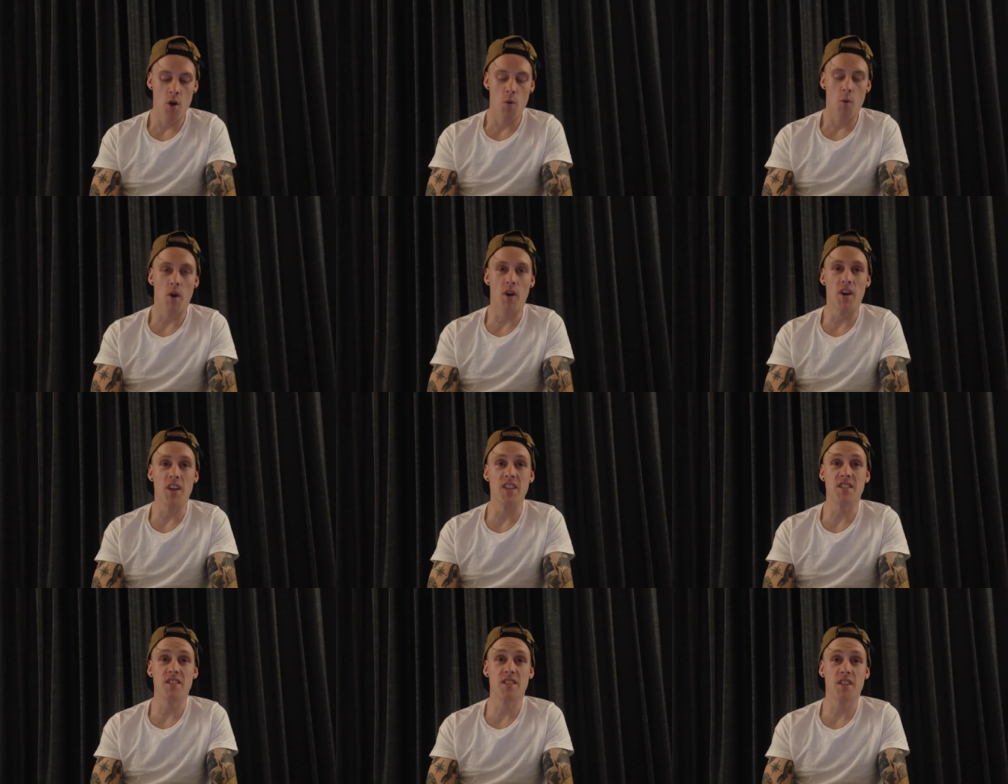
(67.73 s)
Well,
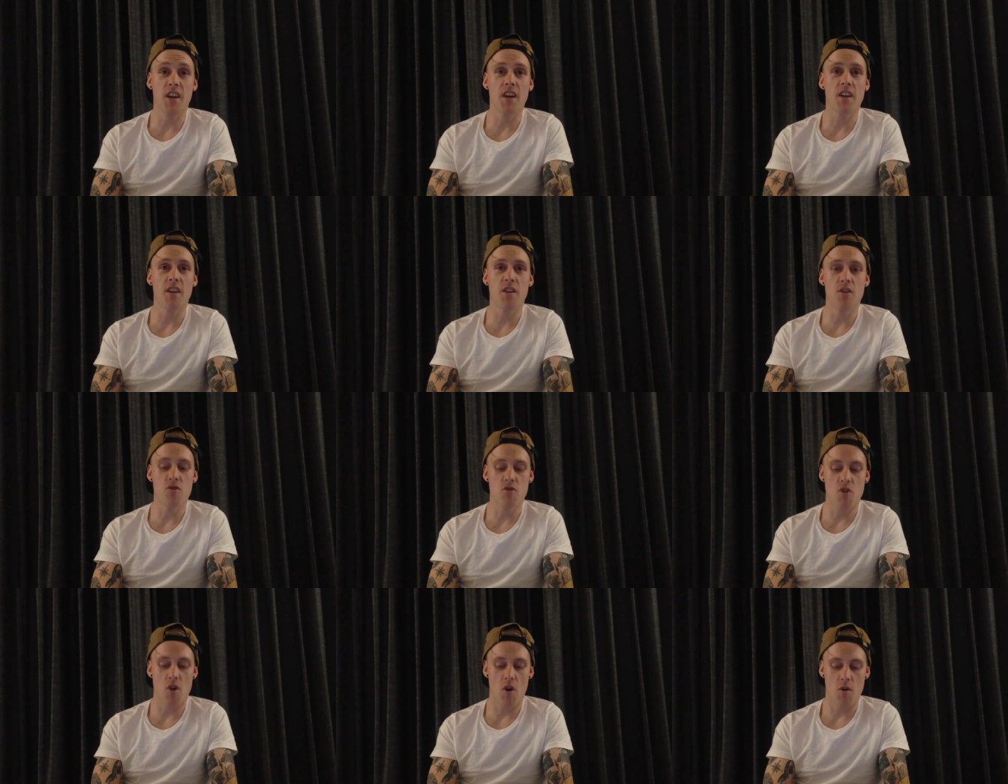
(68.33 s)
let's take
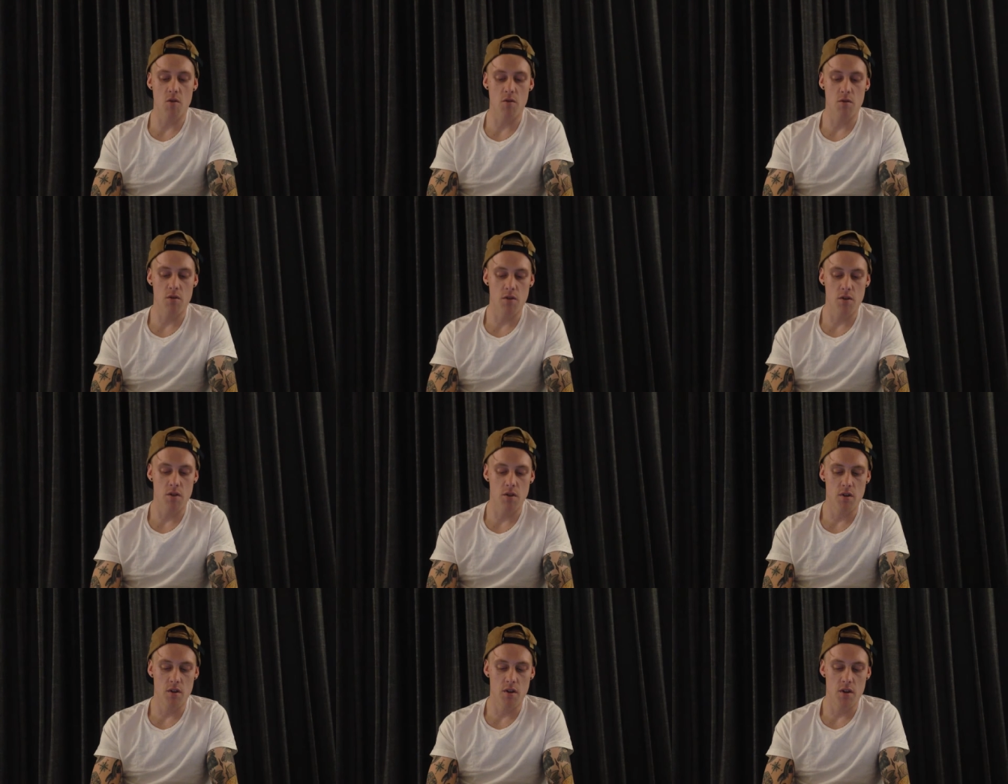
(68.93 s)
control
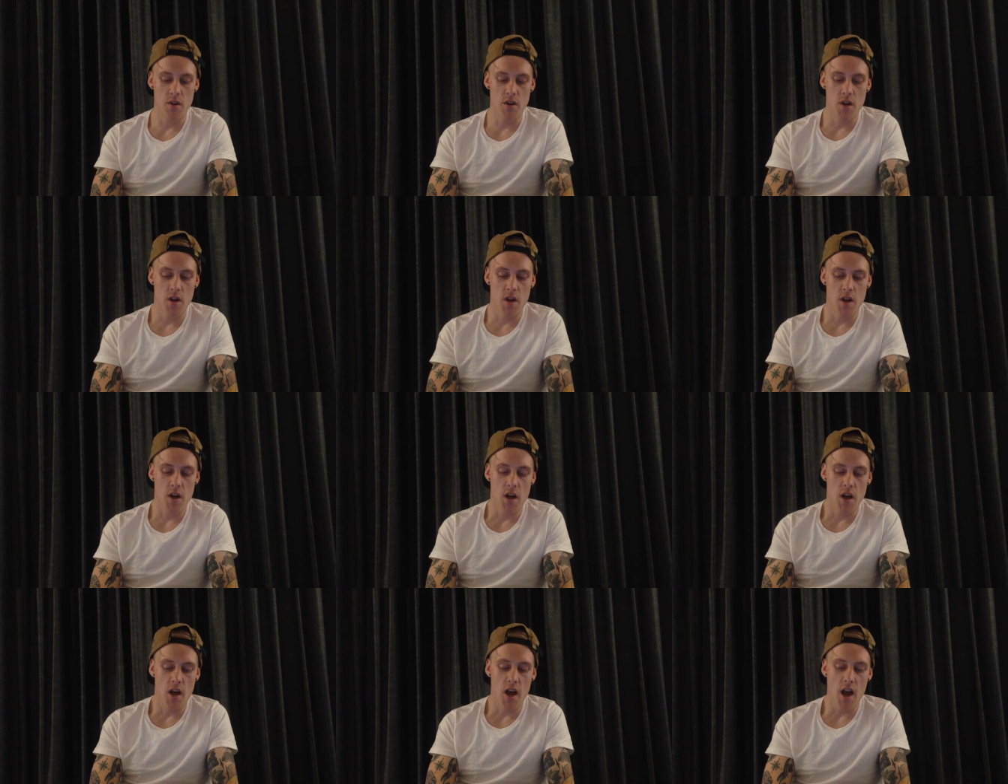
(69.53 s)

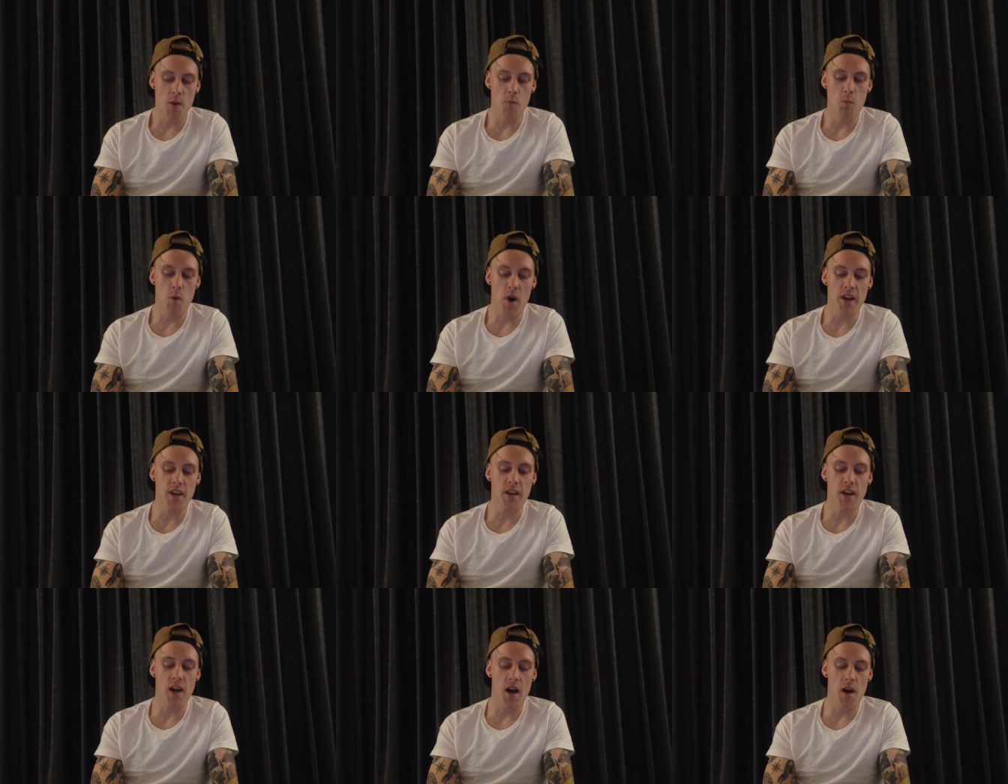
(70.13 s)
and
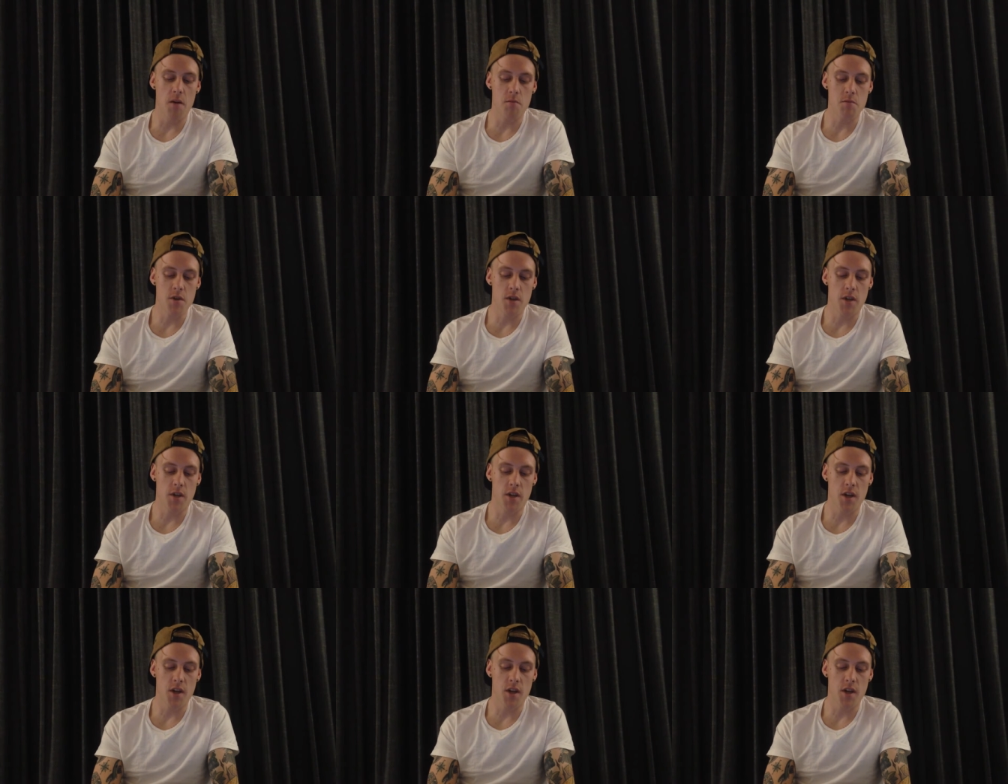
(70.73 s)
wake up.